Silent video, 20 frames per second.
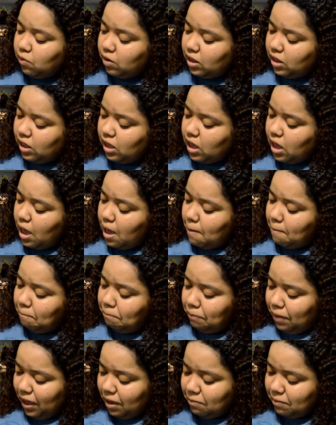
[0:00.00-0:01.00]
really
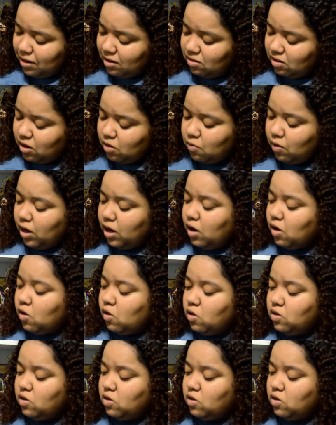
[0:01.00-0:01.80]
pigmented right here.